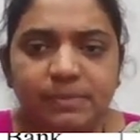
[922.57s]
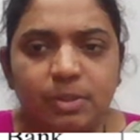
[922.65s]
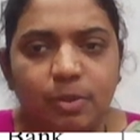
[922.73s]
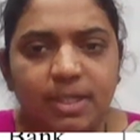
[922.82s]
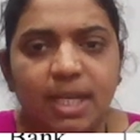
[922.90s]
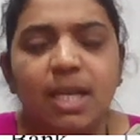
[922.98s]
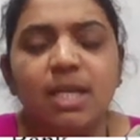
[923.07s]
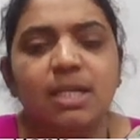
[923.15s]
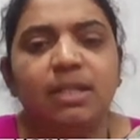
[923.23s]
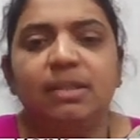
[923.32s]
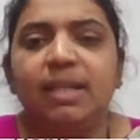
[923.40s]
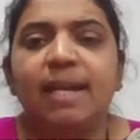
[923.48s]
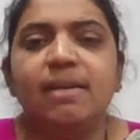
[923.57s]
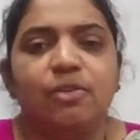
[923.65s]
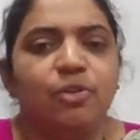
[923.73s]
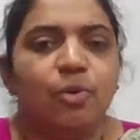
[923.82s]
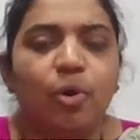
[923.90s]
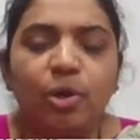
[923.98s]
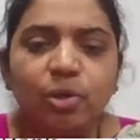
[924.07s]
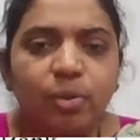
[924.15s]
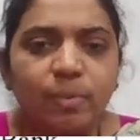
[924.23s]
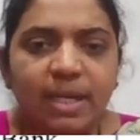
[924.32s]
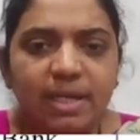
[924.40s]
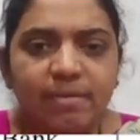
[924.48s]
Okay, then you all know
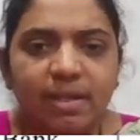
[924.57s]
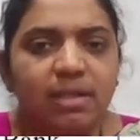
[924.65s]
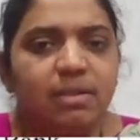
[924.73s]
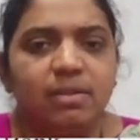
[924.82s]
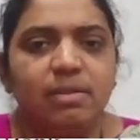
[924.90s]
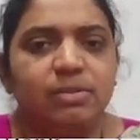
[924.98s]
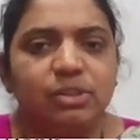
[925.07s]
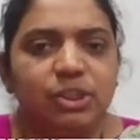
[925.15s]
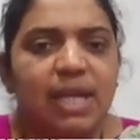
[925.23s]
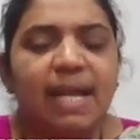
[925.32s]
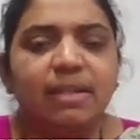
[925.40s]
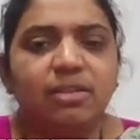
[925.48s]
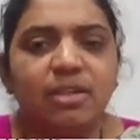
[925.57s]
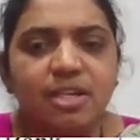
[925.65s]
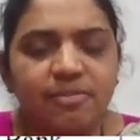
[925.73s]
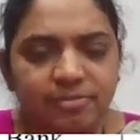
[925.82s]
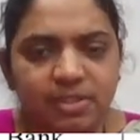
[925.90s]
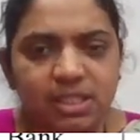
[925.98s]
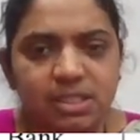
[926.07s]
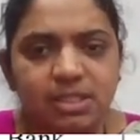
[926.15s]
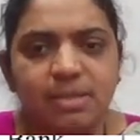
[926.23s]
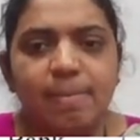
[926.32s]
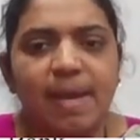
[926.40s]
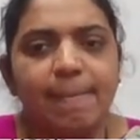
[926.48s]
very well, Jan 31st
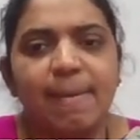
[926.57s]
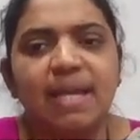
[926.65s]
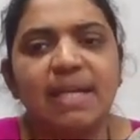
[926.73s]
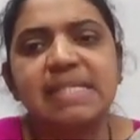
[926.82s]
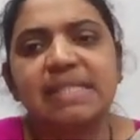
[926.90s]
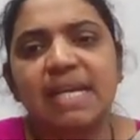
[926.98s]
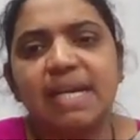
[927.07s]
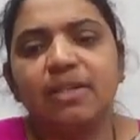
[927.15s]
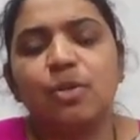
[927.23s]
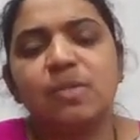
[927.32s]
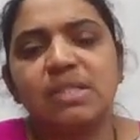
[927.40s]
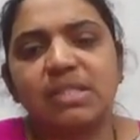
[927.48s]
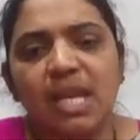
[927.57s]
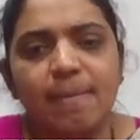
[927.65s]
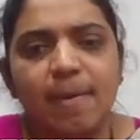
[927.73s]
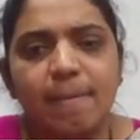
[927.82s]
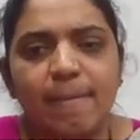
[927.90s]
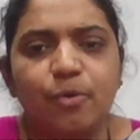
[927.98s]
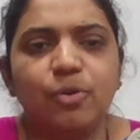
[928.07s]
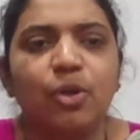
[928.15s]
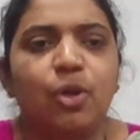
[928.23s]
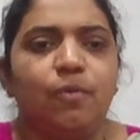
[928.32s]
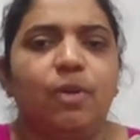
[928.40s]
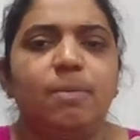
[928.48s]
by balance carried down, same amount
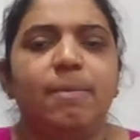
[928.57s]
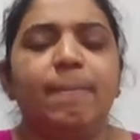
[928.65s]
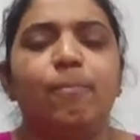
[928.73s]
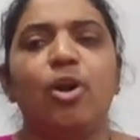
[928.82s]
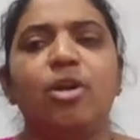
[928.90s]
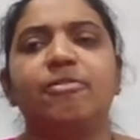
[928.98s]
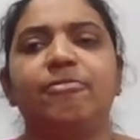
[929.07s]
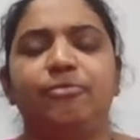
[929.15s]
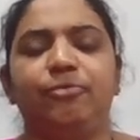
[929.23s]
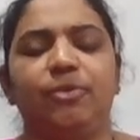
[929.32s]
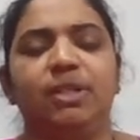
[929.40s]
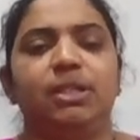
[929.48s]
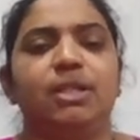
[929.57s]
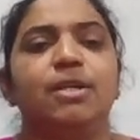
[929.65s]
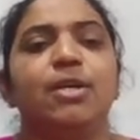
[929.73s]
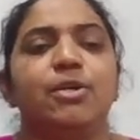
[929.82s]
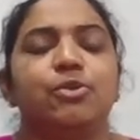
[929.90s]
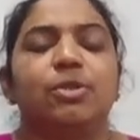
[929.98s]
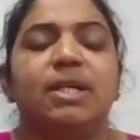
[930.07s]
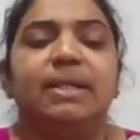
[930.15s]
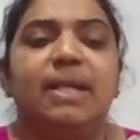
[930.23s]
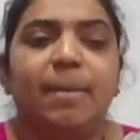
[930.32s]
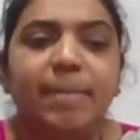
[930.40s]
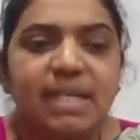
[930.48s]
will be brought further to the
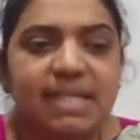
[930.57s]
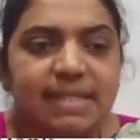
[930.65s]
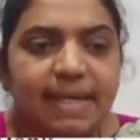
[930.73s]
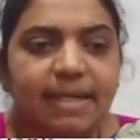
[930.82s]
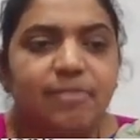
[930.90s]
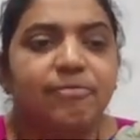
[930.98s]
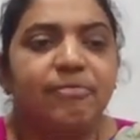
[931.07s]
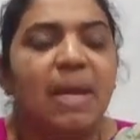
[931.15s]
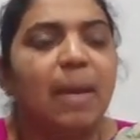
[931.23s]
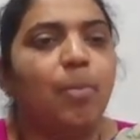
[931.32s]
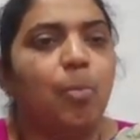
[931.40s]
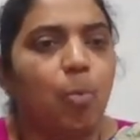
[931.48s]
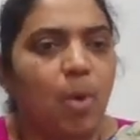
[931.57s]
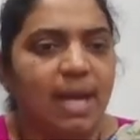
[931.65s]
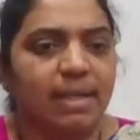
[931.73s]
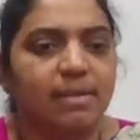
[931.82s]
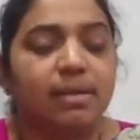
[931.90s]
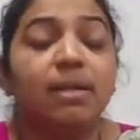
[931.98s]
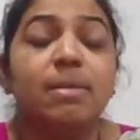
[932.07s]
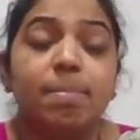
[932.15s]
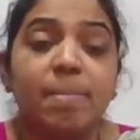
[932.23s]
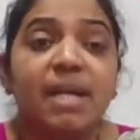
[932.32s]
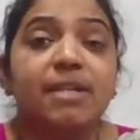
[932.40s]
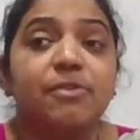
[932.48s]
debit side Feb 1,
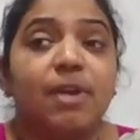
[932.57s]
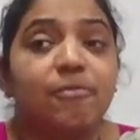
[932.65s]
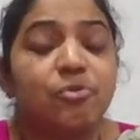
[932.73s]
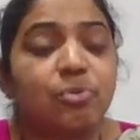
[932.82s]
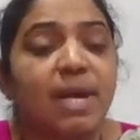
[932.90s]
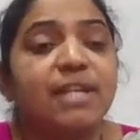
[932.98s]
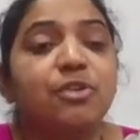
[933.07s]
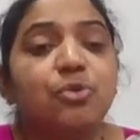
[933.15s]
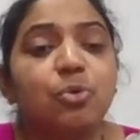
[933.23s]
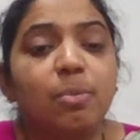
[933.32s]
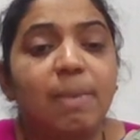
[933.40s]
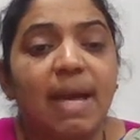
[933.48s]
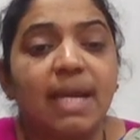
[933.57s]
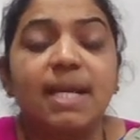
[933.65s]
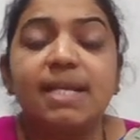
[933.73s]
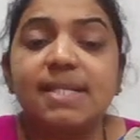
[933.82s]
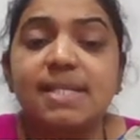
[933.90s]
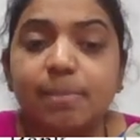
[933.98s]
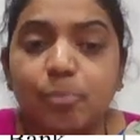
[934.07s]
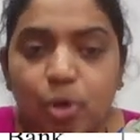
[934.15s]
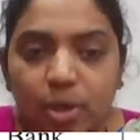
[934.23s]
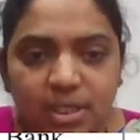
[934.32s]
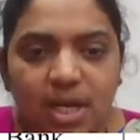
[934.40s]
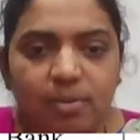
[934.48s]
but you have to write two balance
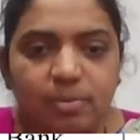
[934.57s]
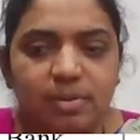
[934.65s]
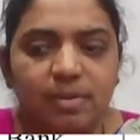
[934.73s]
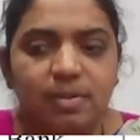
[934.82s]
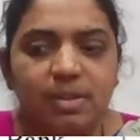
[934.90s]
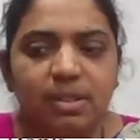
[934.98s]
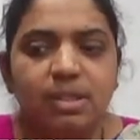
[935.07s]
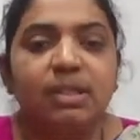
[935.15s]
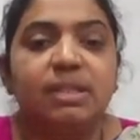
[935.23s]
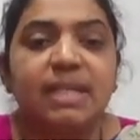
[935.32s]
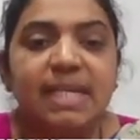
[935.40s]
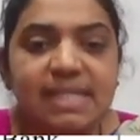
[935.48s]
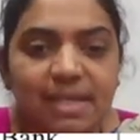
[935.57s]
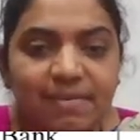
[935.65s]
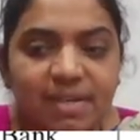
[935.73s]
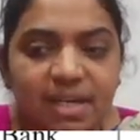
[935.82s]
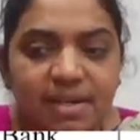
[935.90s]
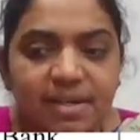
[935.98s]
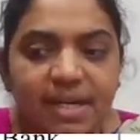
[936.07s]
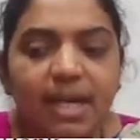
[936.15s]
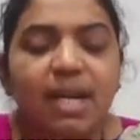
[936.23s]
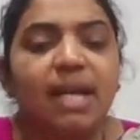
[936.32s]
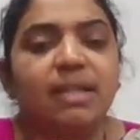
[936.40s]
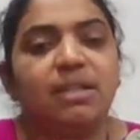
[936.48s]
brought down, 3,700,
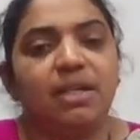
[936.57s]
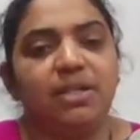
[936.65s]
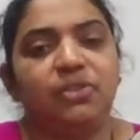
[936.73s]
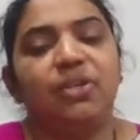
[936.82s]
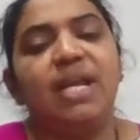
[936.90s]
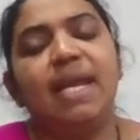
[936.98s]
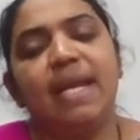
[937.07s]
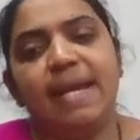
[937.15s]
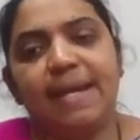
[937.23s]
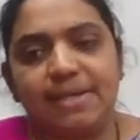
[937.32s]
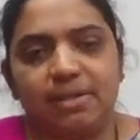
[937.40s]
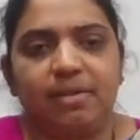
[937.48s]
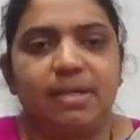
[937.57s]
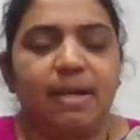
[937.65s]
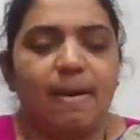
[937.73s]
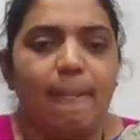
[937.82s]
33,800.